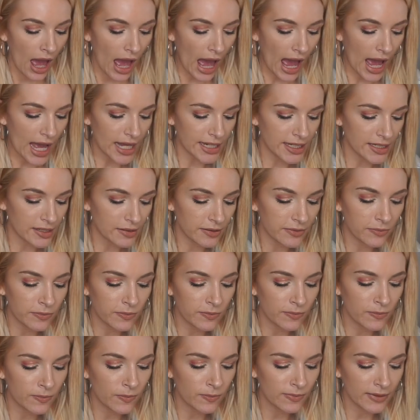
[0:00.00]
And
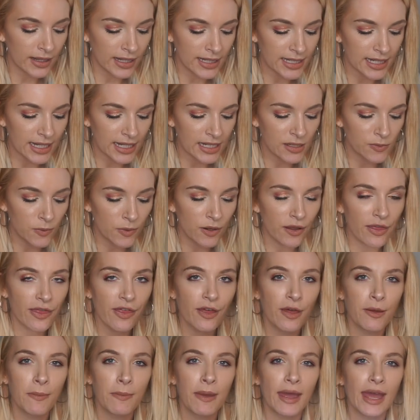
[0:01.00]
that is, one of
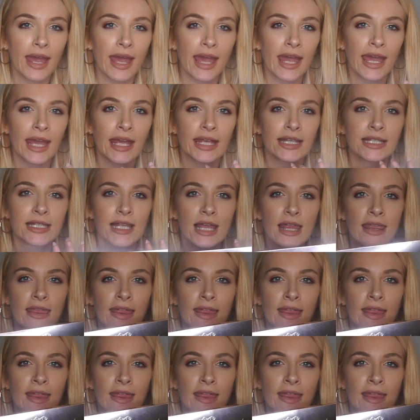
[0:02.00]
them is